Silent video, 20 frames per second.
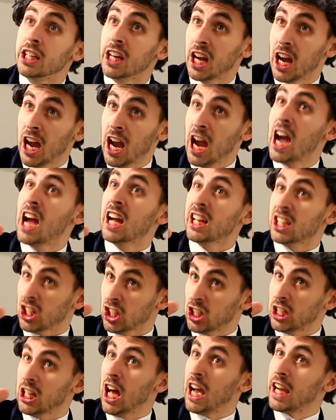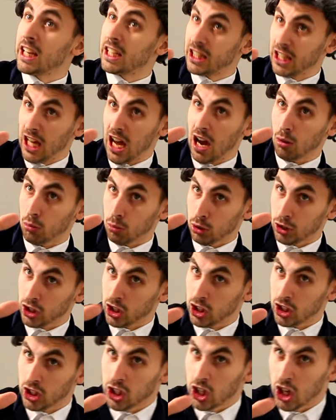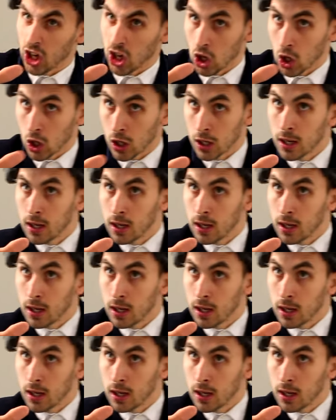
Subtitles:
Yeah, you'd like that, wouldn't you?